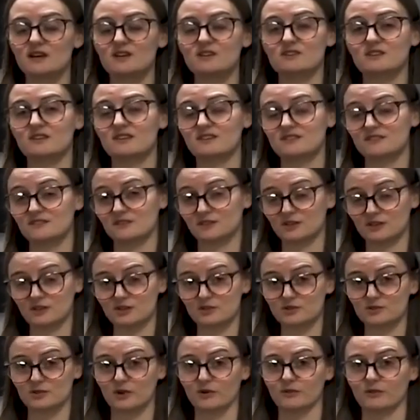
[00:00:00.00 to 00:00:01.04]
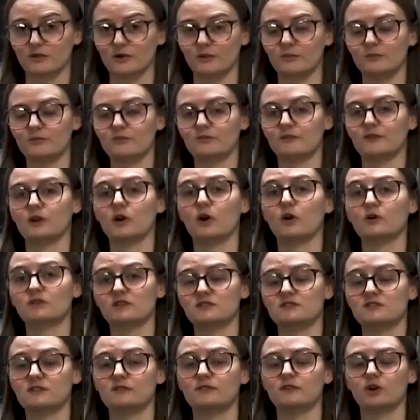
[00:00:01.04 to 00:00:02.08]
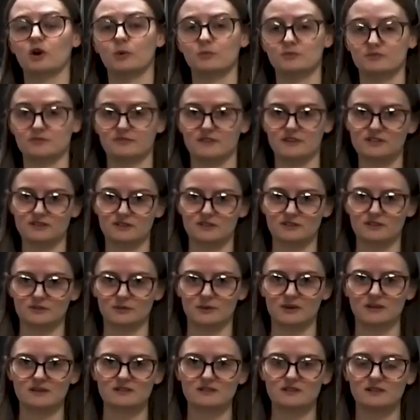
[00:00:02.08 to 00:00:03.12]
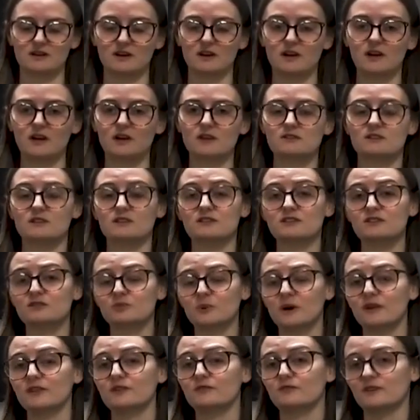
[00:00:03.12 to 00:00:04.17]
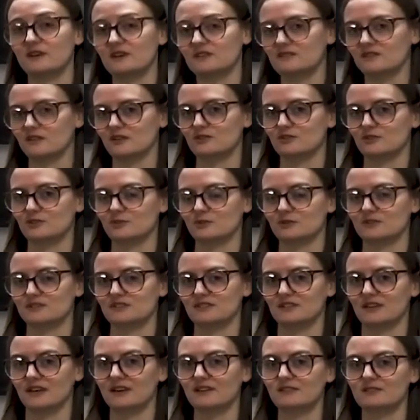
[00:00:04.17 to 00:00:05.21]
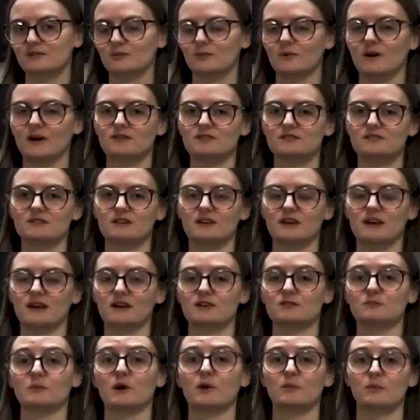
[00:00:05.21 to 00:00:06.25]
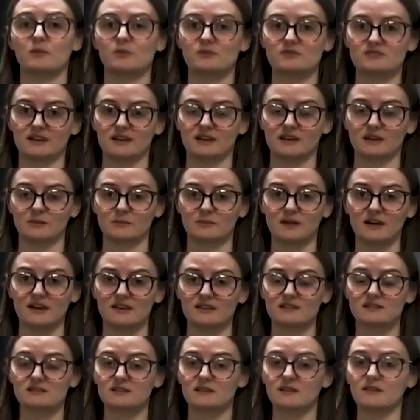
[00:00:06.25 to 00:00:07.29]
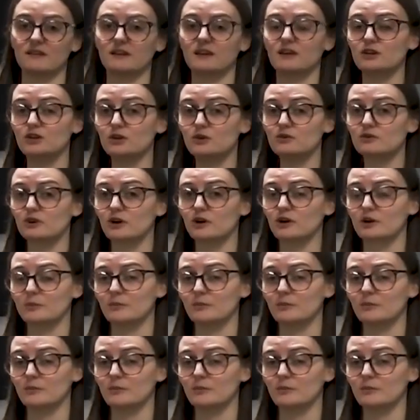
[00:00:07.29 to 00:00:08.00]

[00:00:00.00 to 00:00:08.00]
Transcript: So this is the control room for the cognitive and observation suites. So this is where the researchers would sit whilst the experiment was taking place, and they can use our